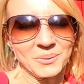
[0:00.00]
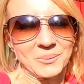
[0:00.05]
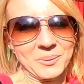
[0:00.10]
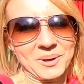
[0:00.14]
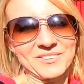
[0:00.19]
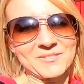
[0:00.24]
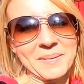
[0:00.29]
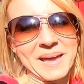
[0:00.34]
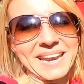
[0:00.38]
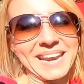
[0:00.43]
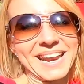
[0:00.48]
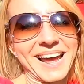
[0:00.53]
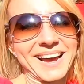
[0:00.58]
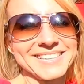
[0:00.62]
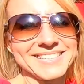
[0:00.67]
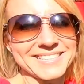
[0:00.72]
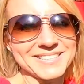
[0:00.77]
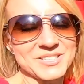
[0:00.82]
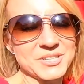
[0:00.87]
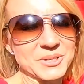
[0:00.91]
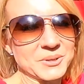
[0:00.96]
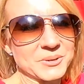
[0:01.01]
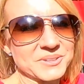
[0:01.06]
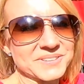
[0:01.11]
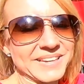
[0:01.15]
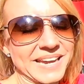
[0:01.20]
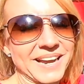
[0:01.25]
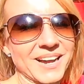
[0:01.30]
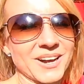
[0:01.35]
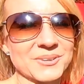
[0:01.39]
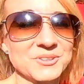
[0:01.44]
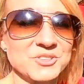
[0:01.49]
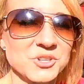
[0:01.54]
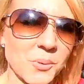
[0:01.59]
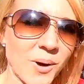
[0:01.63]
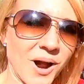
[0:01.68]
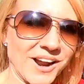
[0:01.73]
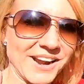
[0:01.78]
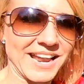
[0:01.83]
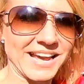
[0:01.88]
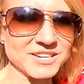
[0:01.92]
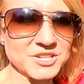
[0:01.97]
We've made it out to Toontown to
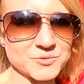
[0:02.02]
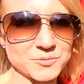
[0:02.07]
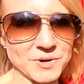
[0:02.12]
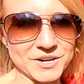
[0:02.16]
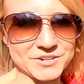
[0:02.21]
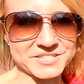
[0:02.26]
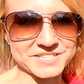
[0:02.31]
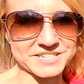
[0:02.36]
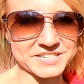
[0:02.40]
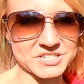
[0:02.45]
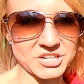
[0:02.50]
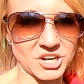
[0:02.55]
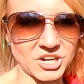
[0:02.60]
our next Roastie